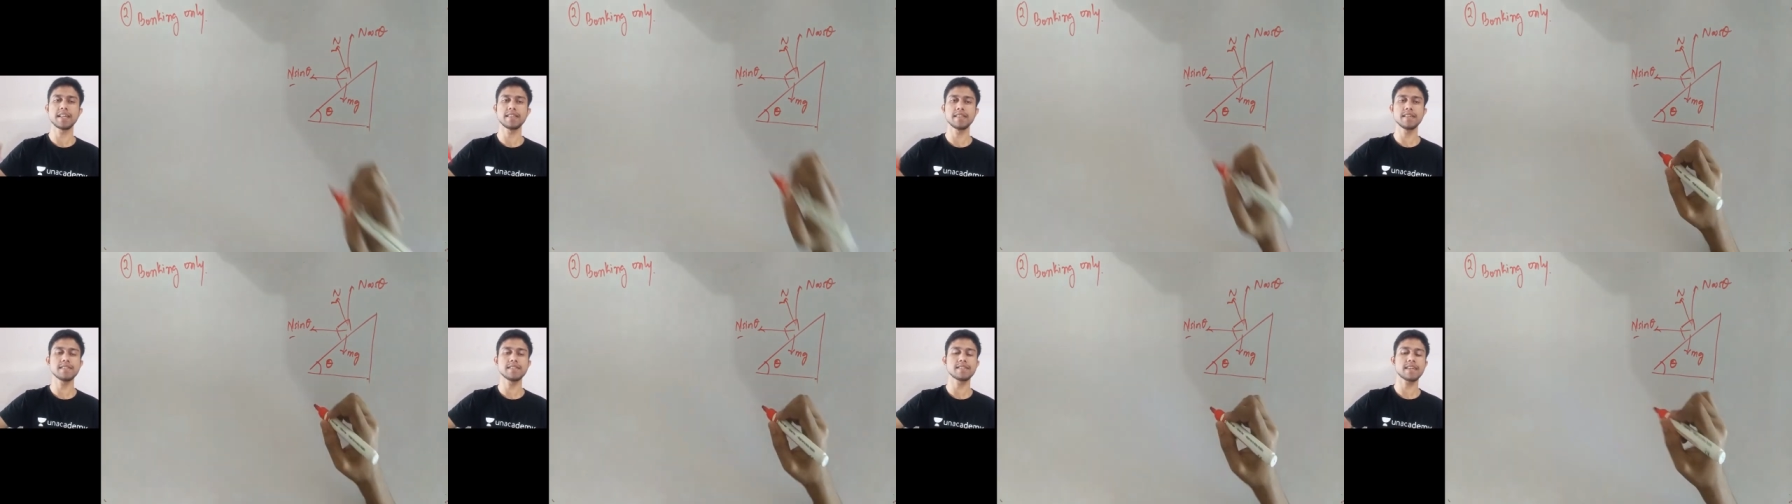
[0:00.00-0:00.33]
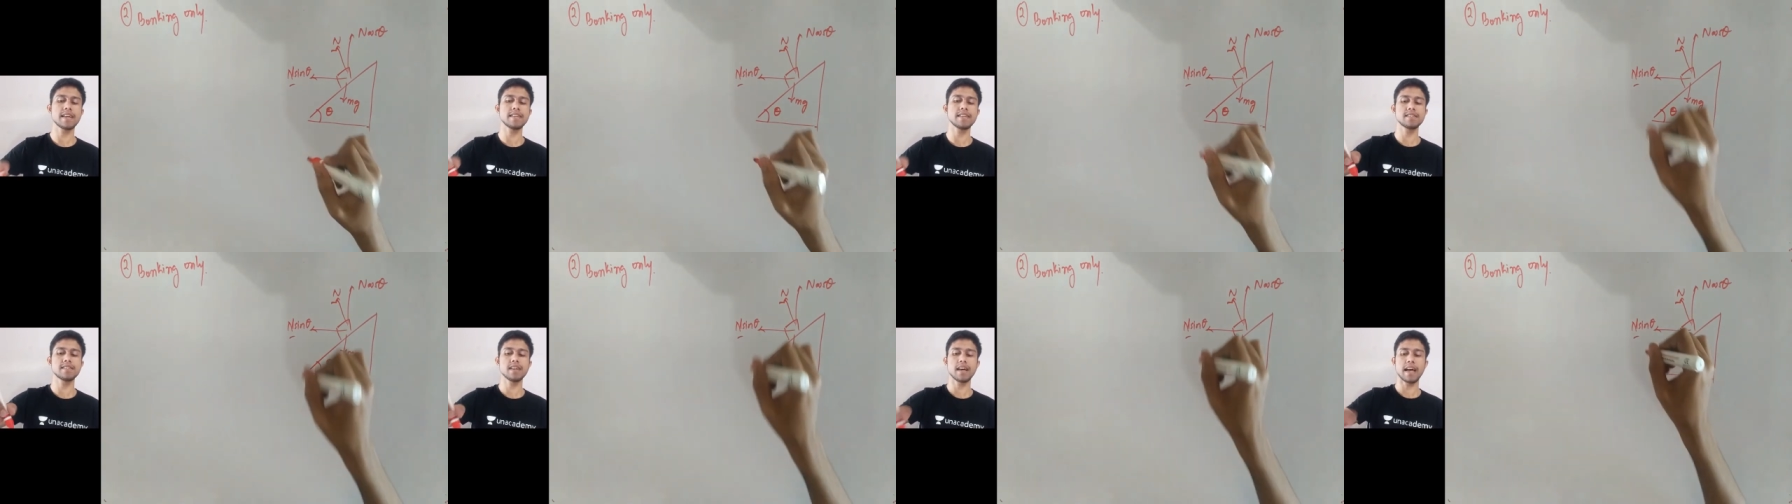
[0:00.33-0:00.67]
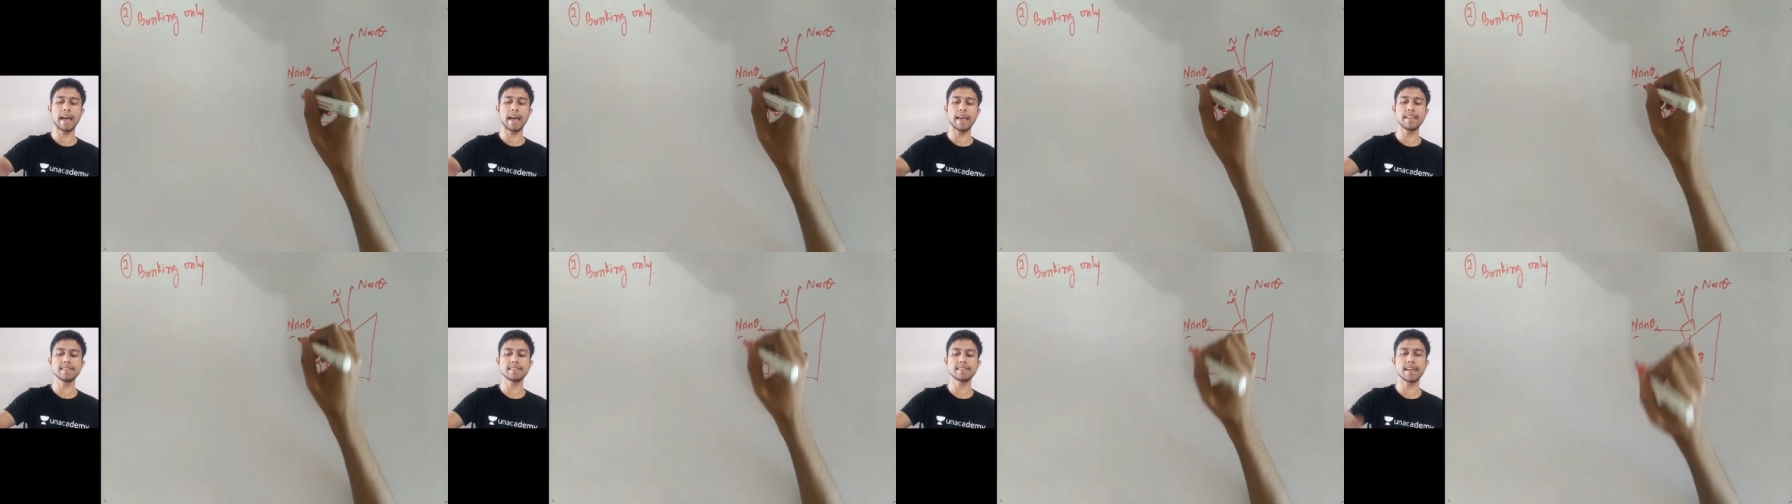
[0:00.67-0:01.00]
But in this
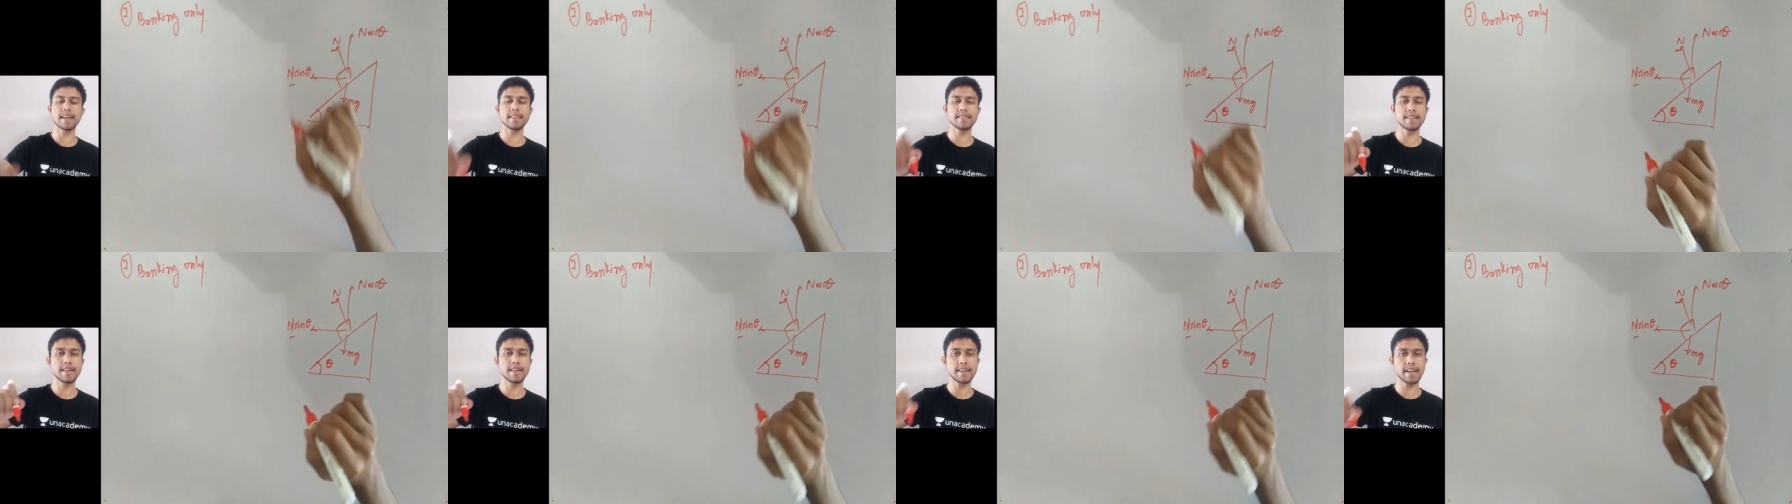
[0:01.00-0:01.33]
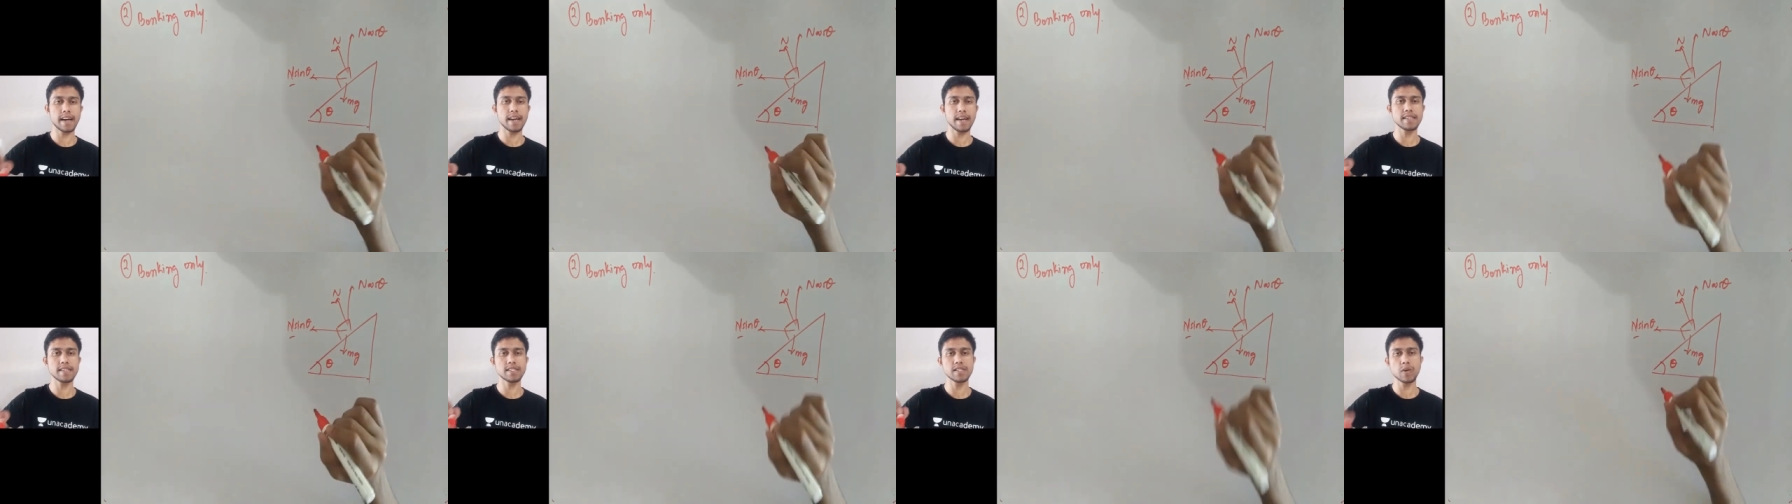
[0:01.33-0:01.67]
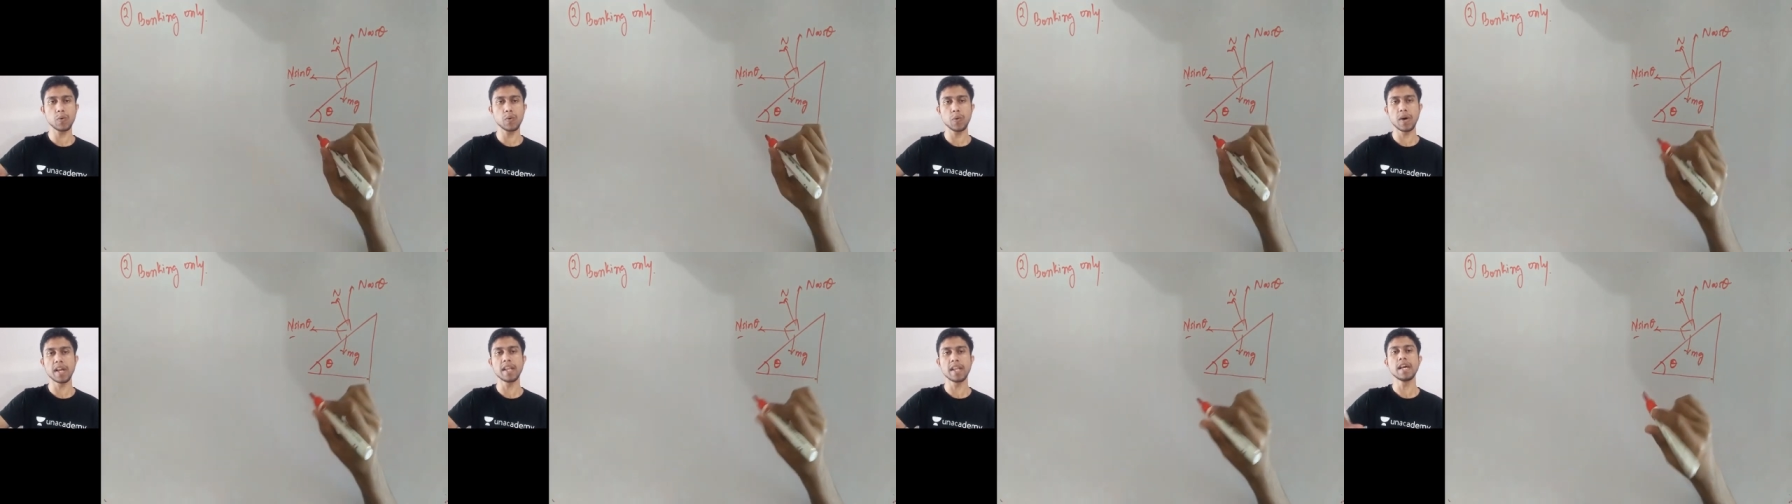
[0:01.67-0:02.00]
case, n sin theta
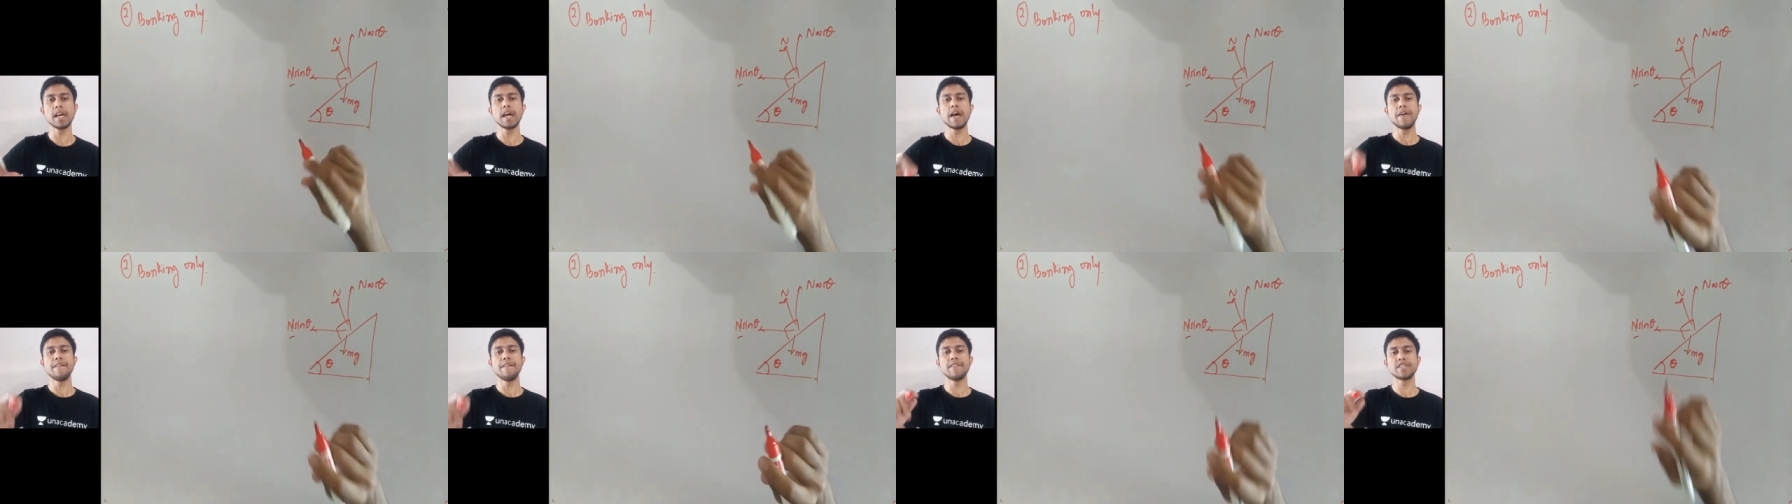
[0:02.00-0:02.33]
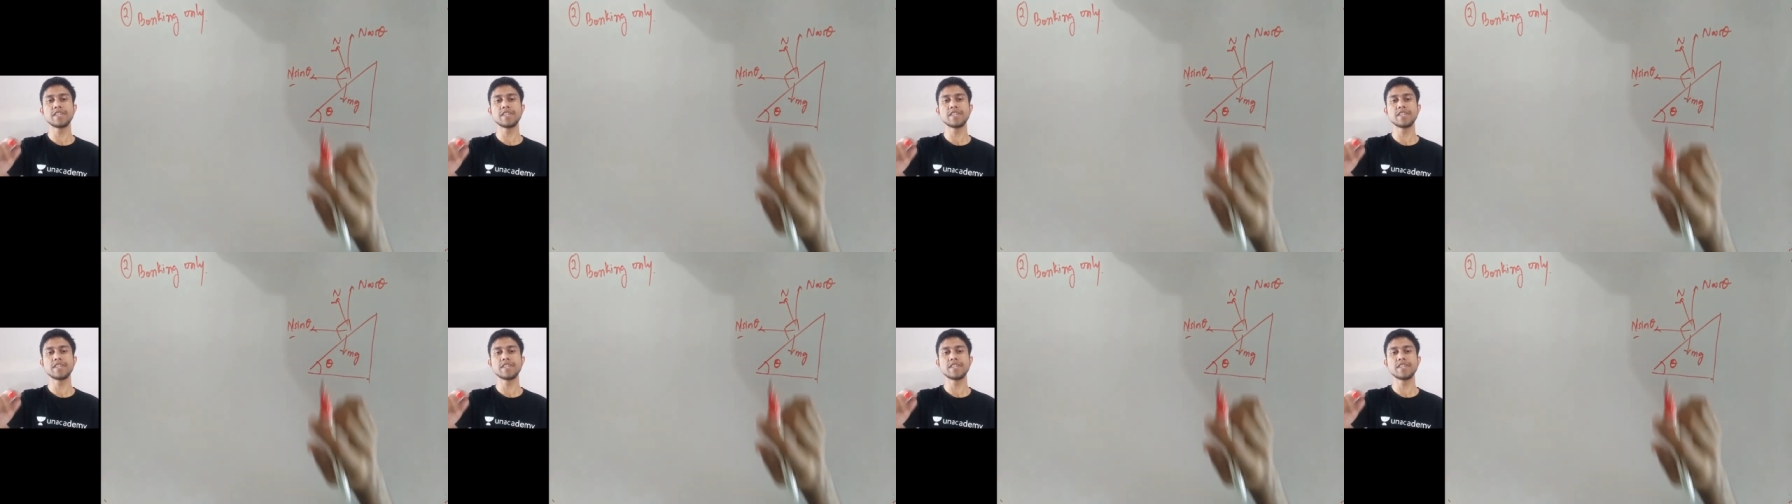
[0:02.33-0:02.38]
is the one